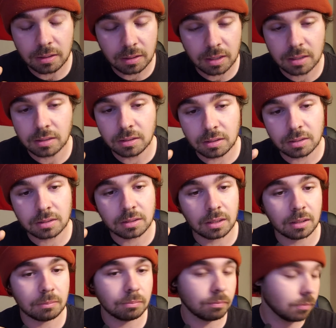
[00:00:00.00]
You're gonna you're just
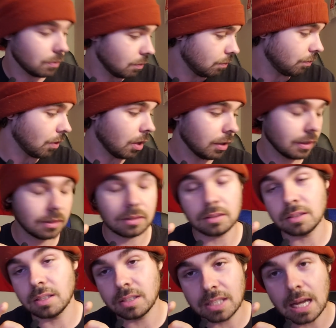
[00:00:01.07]
gonna fall into
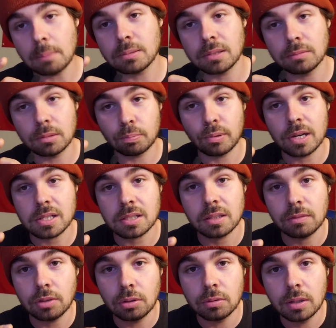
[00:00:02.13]
the depths of depression
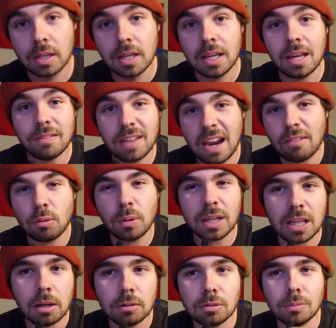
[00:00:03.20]
if you if everyone
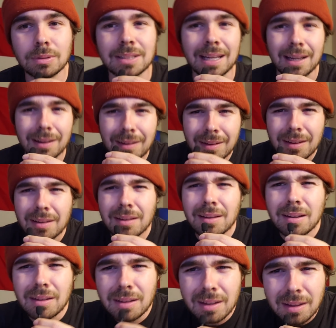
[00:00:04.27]
counting was like,
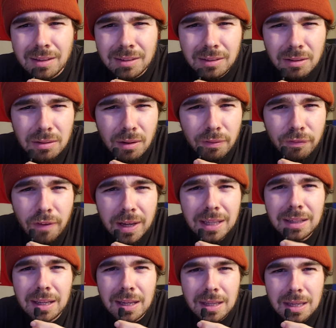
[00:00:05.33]
you know, you're a
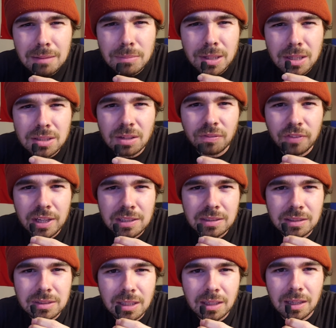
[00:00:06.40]
fucking idiot because your face
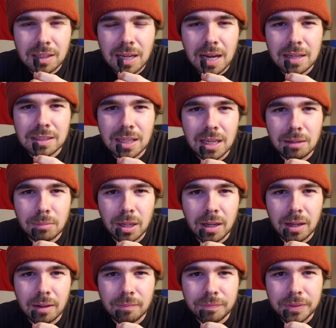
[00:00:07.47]
looks like a goddamn
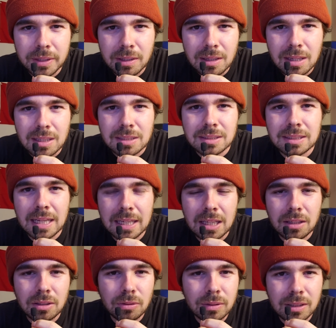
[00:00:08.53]
uh,
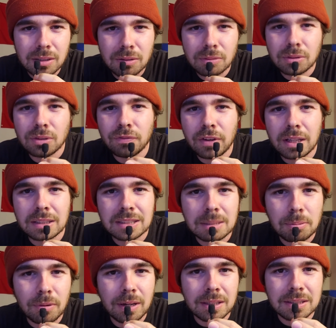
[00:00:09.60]
second you you you fell
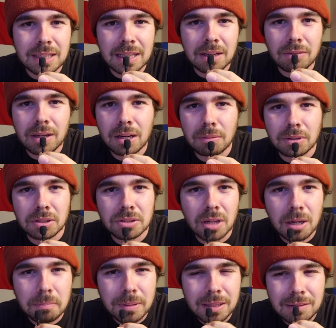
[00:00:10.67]
asleep around a second grader with a
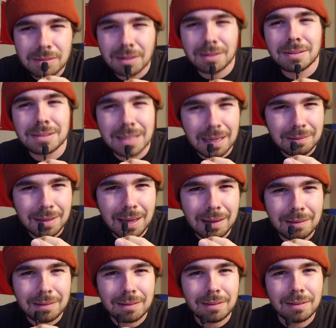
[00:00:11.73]
sharpie. Do you understand that?